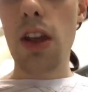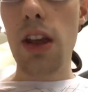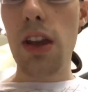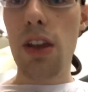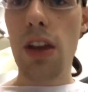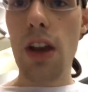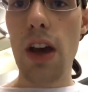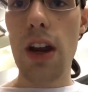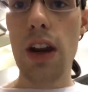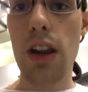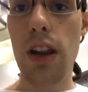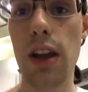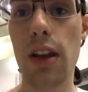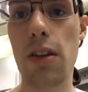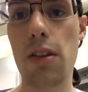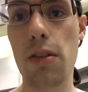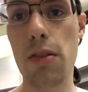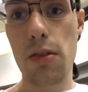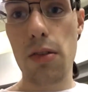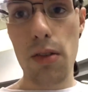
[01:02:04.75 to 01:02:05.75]
like kind of like
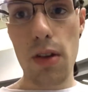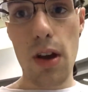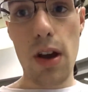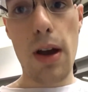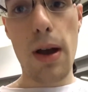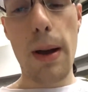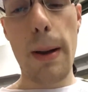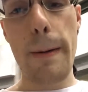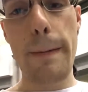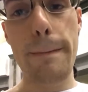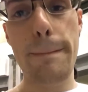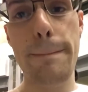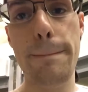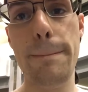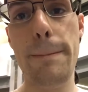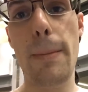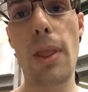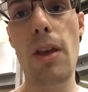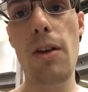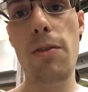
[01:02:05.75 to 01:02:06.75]

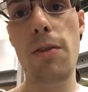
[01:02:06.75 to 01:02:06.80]
um,